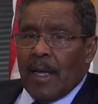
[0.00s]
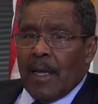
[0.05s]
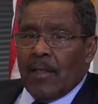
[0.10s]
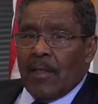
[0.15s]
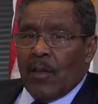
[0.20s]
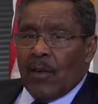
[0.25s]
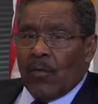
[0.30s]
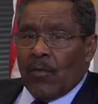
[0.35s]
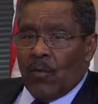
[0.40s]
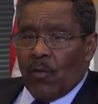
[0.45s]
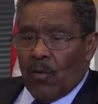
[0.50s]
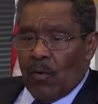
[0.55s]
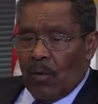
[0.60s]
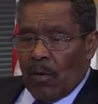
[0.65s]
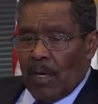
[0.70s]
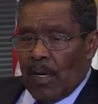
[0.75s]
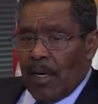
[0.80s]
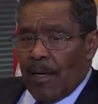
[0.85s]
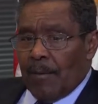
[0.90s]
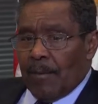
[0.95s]
and
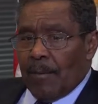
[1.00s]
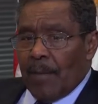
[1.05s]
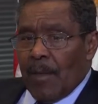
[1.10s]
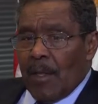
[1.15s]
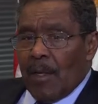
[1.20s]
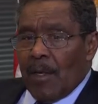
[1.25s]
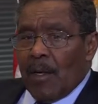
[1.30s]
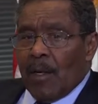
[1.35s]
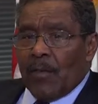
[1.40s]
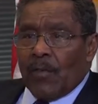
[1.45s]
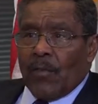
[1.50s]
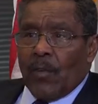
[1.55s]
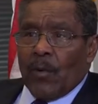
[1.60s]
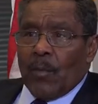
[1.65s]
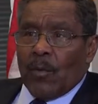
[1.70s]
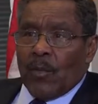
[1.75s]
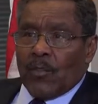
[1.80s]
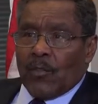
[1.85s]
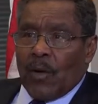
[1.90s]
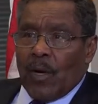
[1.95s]
therefore
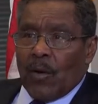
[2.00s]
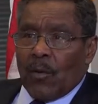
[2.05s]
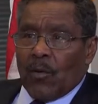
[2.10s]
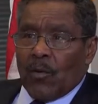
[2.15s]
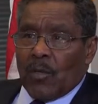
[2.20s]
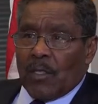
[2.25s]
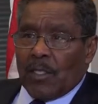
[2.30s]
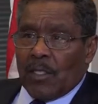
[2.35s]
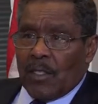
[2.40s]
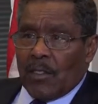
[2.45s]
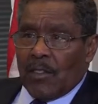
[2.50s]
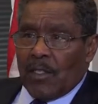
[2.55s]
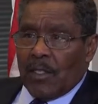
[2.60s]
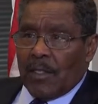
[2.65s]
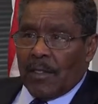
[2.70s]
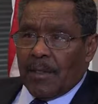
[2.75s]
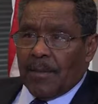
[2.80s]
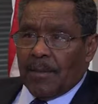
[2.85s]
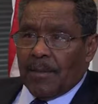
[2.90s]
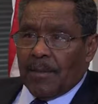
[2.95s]
affirmed the trial court's
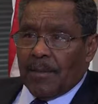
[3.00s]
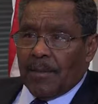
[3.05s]
decision.